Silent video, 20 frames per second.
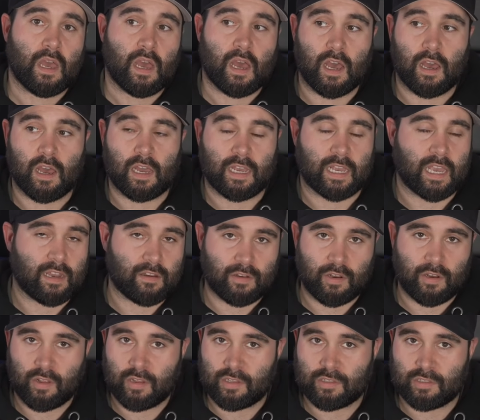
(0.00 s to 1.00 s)
Again, I
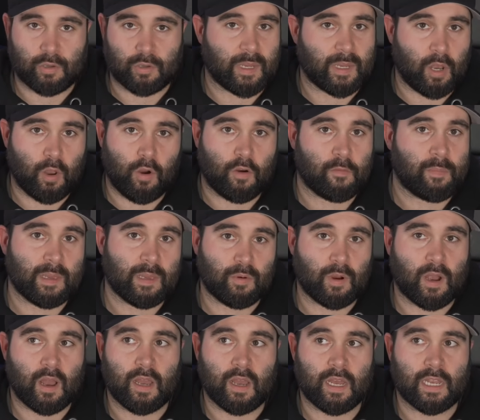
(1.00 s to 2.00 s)
know there's going to be a lot of people
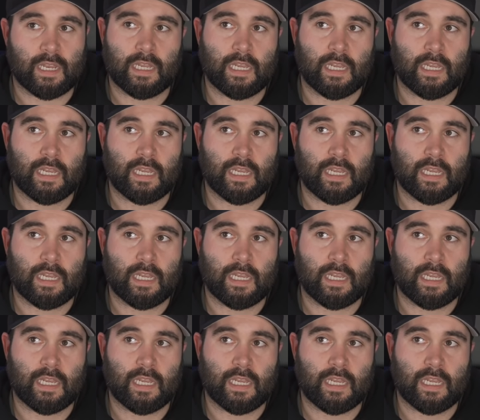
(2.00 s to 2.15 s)
going,